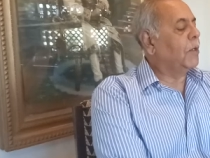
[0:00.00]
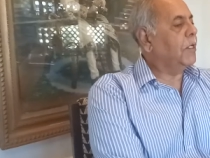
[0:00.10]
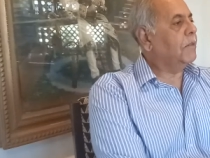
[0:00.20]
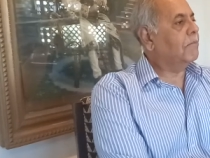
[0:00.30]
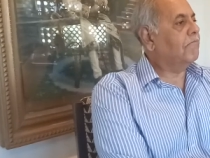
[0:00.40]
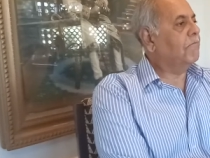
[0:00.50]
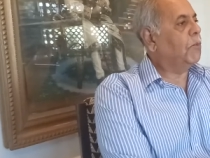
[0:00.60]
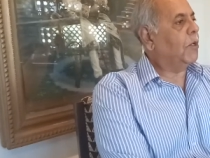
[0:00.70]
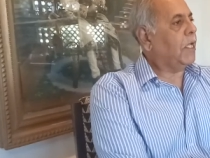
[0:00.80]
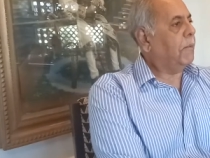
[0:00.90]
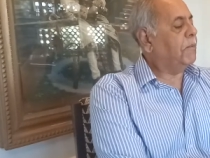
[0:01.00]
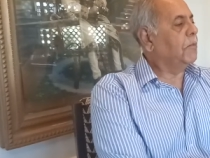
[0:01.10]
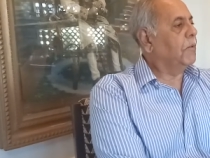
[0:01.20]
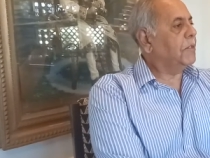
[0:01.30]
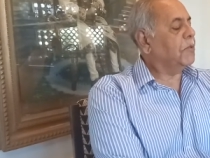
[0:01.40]
Only what
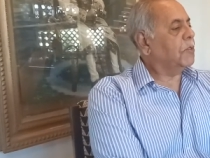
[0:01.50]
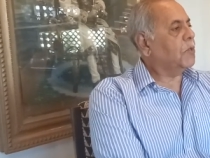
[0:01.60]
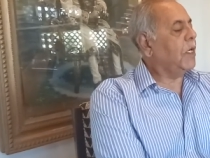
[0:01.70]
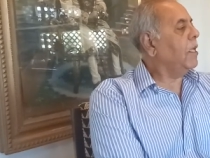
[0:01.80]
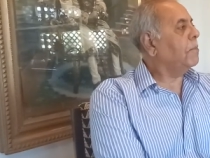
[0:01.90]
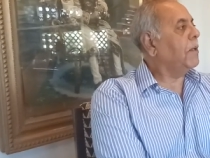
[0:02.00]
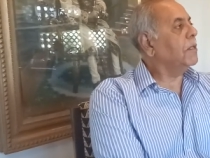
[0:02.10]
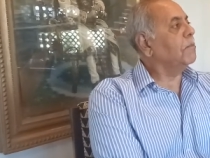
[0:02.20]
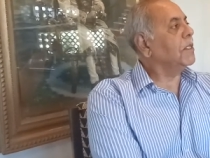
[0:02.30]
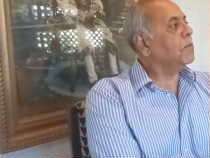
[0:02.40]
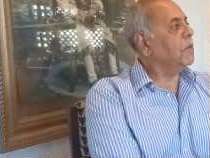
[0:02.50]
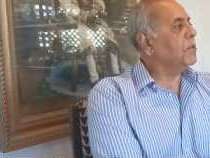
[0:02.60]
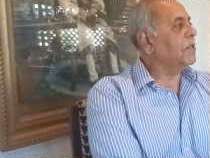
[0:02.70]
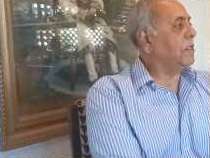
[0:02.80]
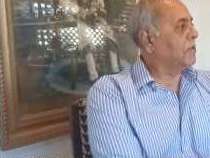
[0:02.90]
happened was Australia played much
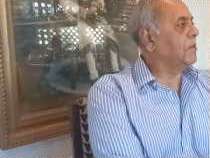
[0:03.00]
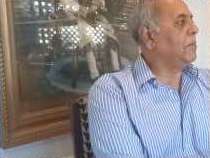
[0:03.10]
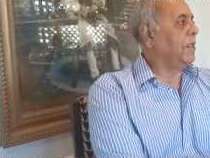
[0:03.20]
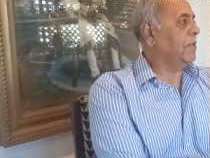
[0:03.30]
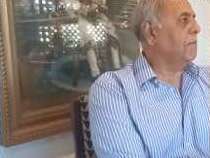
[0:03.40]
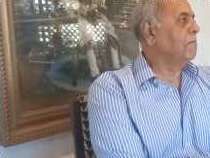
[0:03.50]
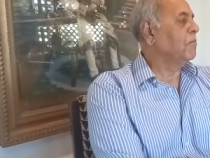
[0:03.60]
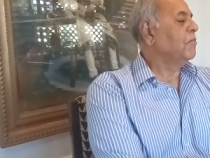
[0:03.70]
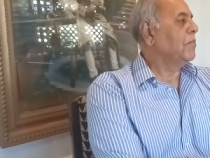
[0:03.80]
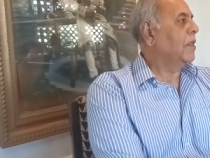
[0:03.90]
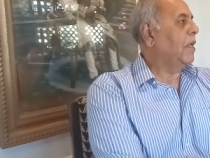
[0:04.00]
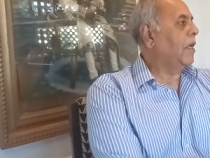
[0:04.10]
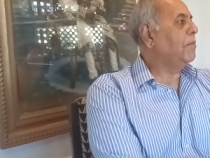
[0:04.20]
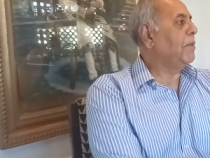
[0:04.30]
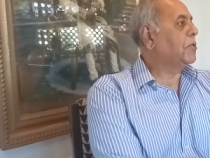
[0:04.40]
more sensibly True.
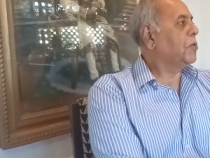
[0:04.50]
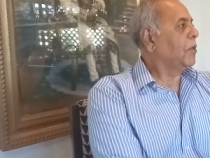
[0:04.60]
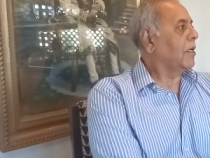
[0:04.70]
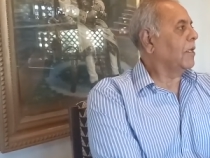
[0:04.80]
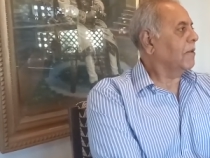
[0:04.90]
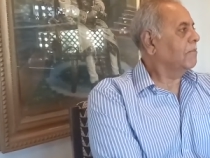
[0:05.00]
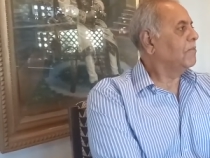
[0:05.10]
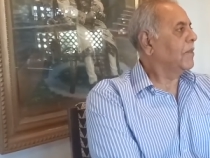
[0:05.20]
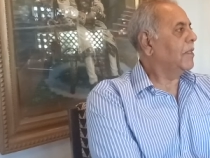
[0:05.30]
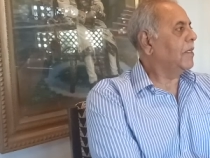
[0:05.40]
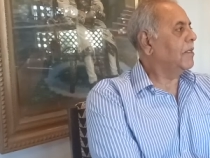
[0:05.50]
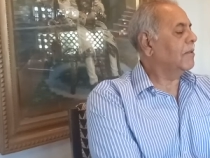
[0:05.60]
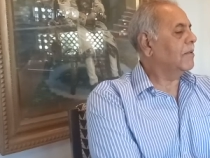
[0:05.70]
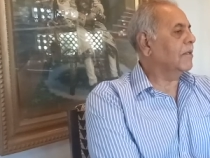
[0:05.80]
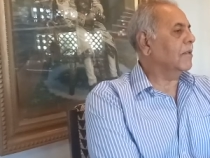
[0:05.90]
and maturely.
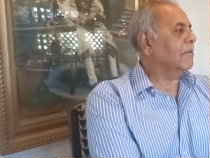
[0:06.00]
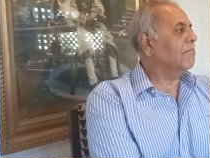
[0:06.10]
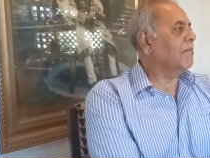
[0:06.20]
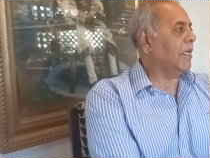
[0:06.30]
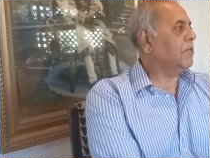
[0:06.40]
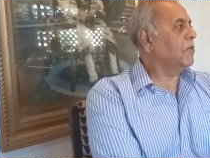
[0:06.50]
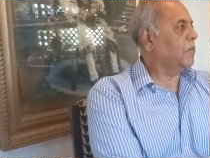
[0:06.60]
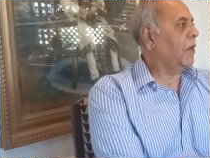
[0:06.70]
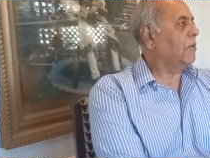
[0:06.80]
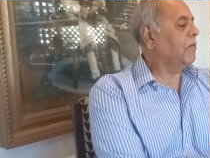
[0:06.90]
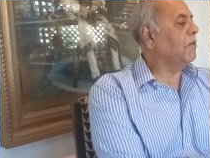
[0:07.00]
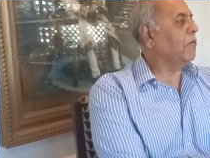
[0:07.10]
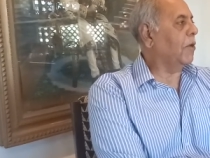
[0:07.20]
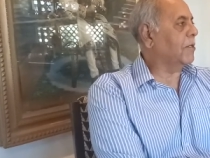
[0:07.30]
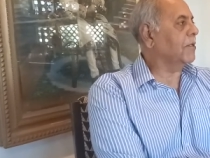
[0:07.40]
And uh, that is where we
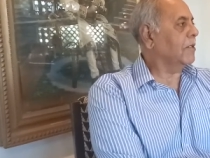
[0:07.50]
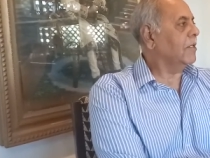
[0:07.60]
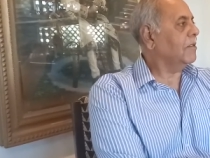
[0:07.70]
faltered.